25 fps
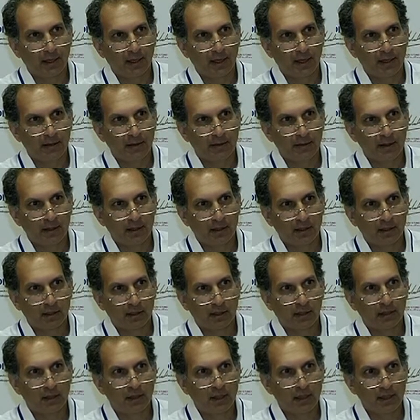in the
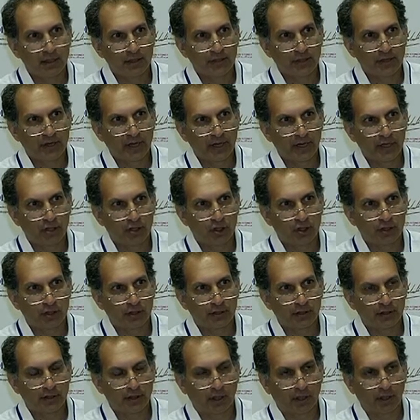early
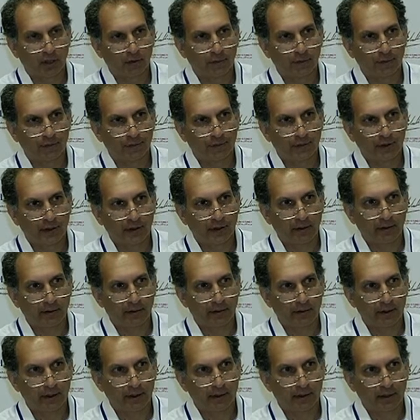stages of uh,
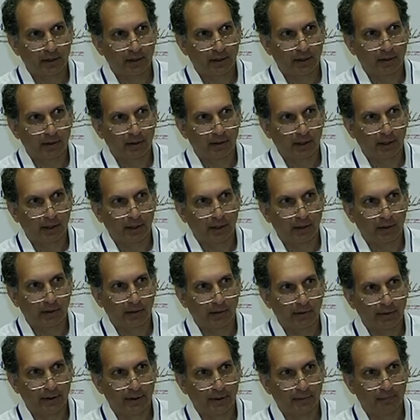the, uh,
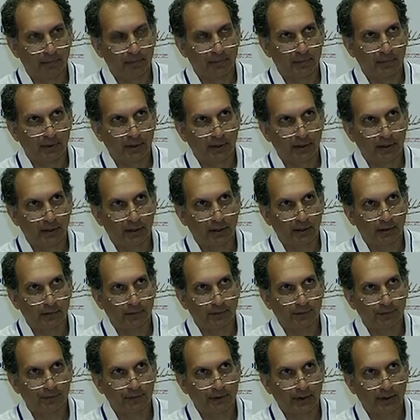the
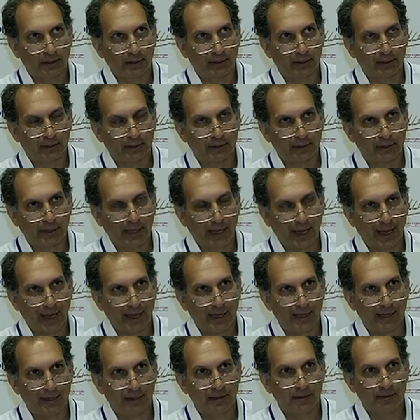of
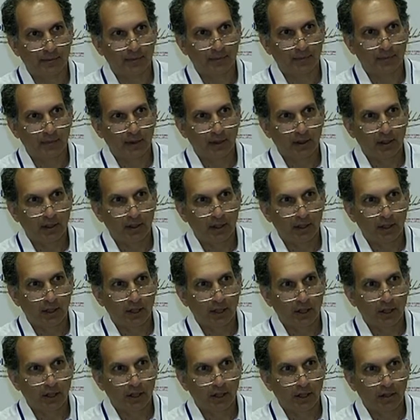aid,
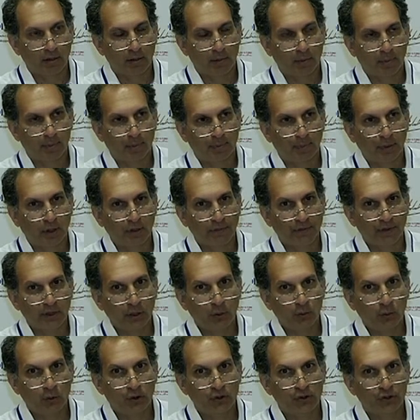poverty
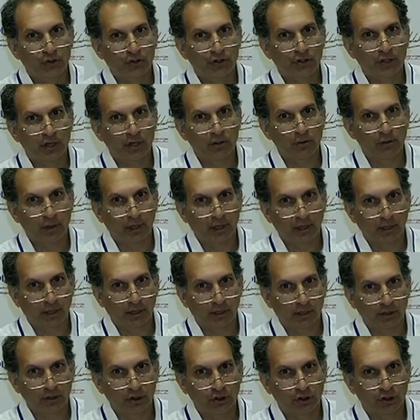was so
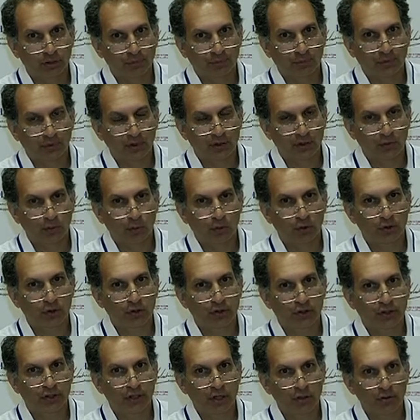large, was
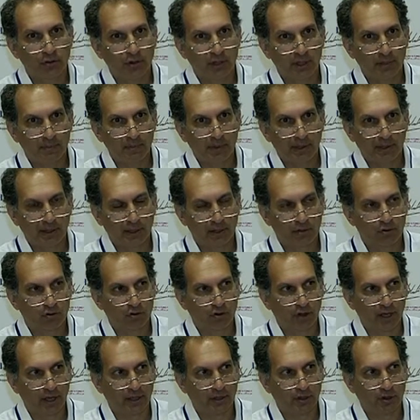so deeply
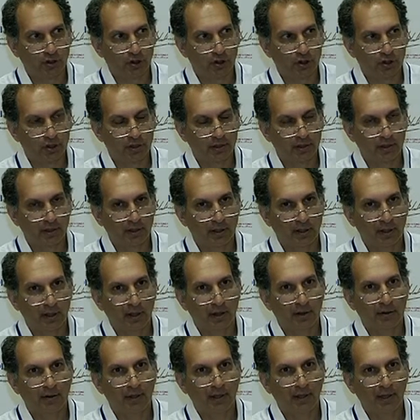entrenched,
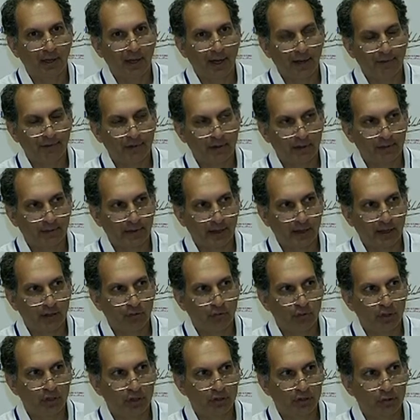the level of
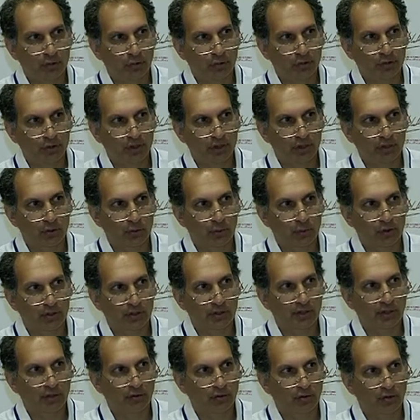aid resources was
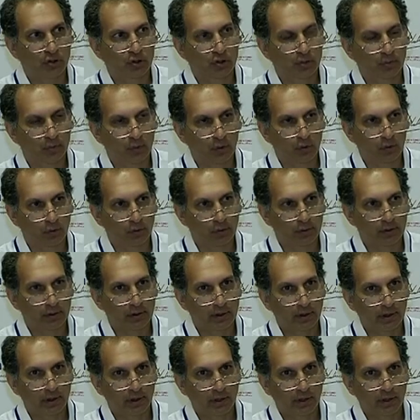so small